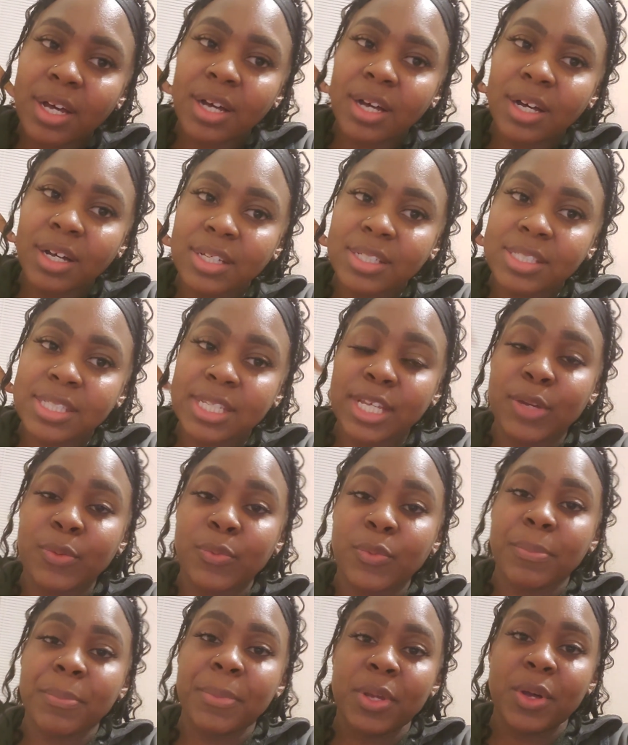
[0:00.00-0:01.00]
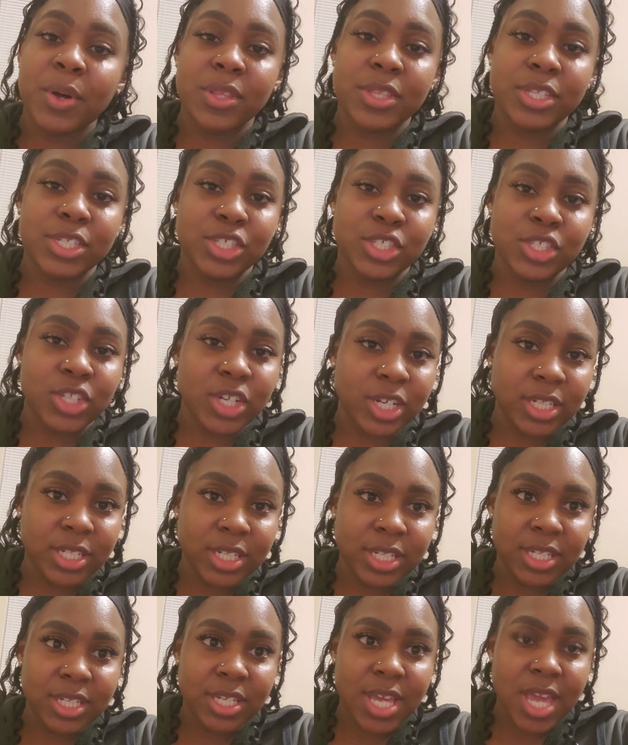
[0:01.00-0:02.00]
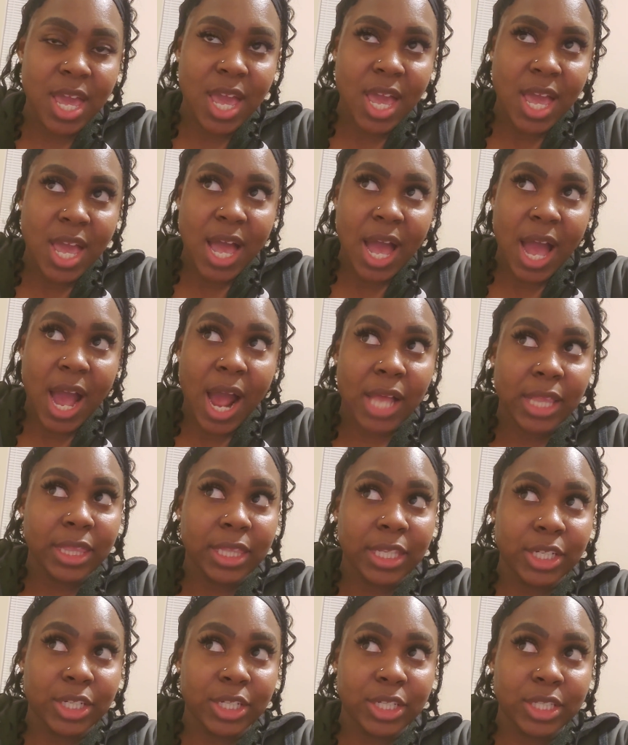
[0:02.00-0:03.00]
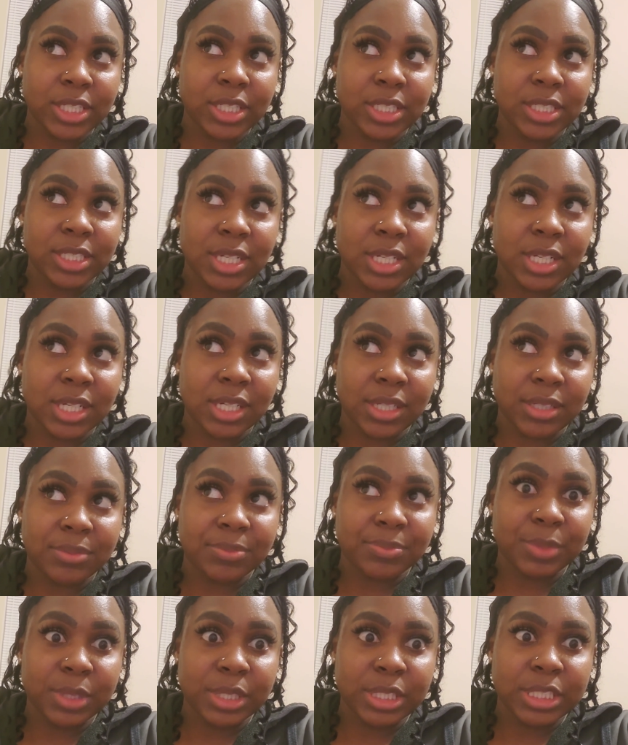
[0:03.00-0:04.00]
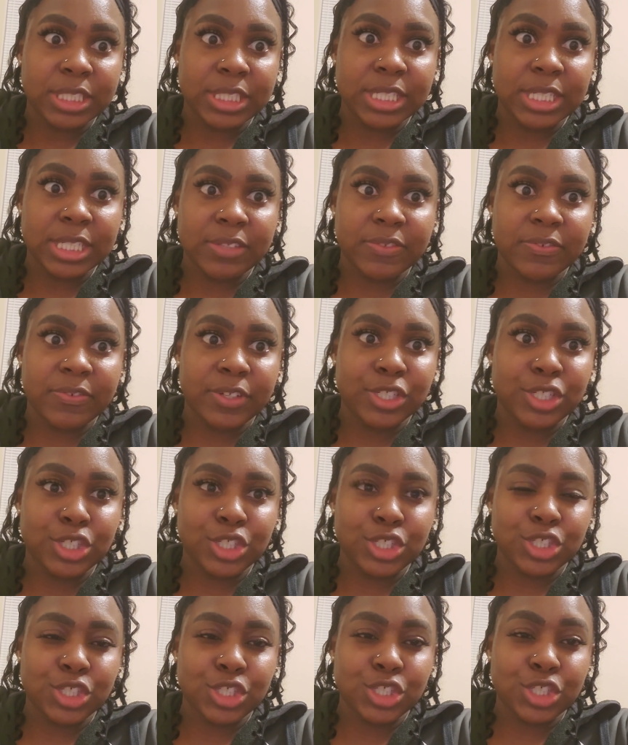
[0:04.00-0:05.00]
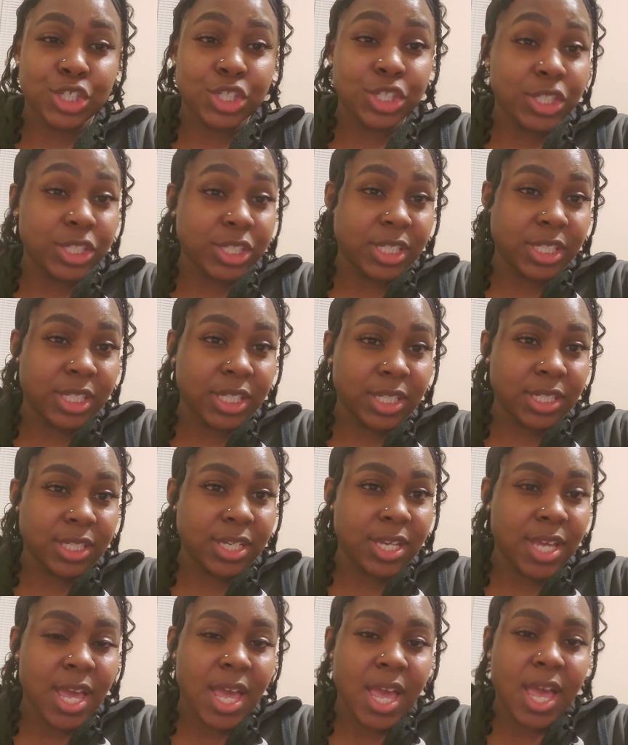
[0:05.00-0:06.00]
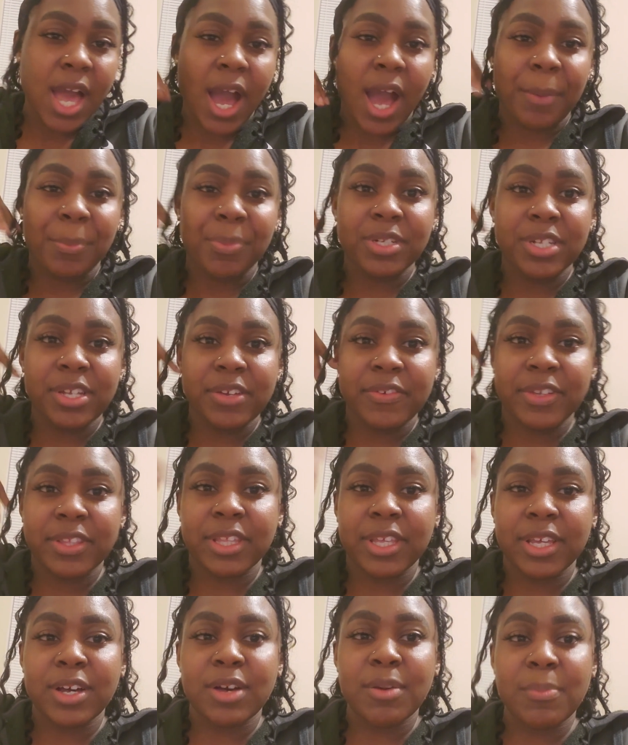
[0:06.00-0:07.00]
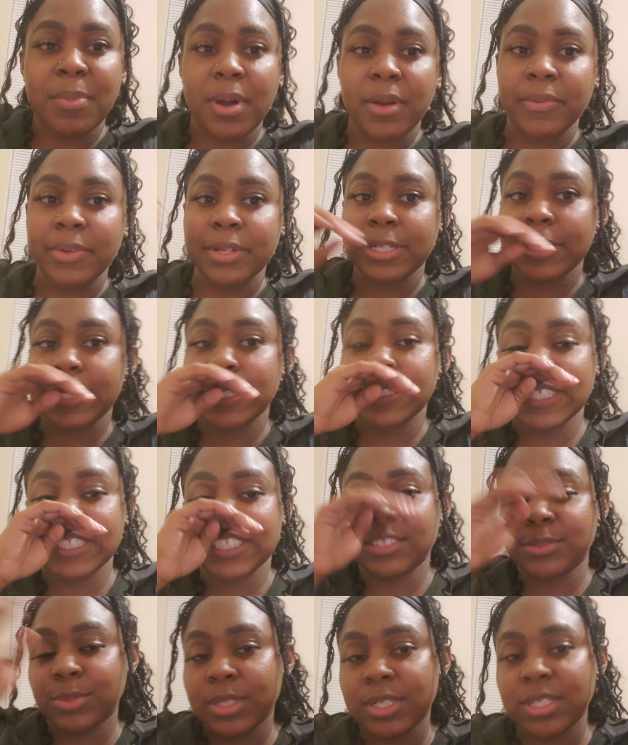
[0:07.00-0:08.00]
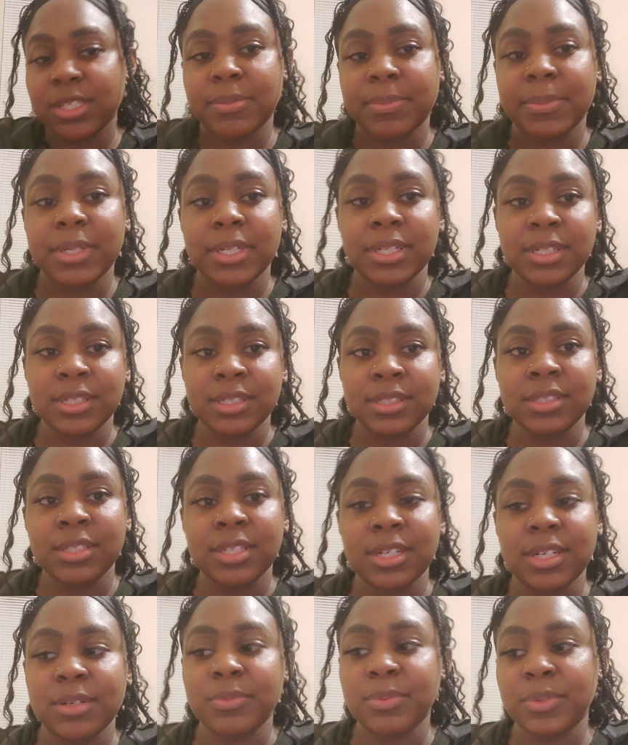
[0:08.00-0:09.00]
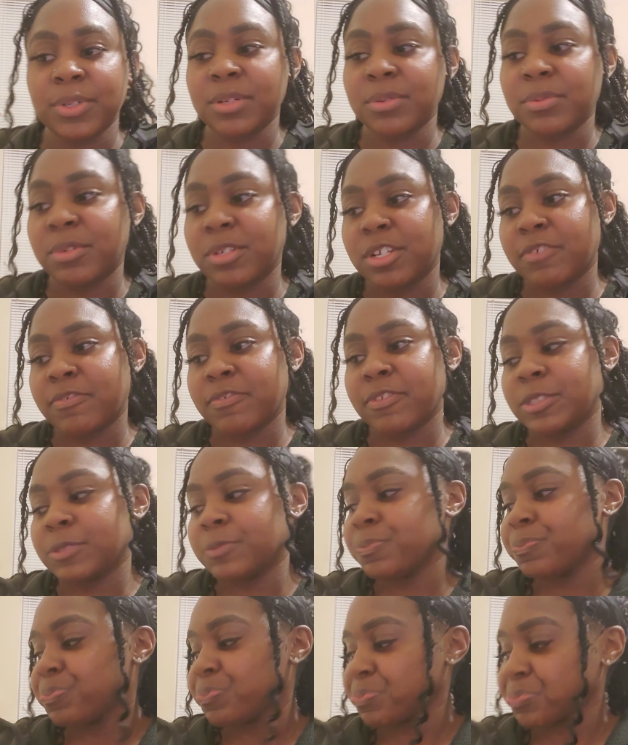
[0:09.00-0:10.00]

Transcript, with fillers: uh, sticking with me on this journey. I literally um, just finished cooking. I put everything up already because I just wanted to be done with whatever.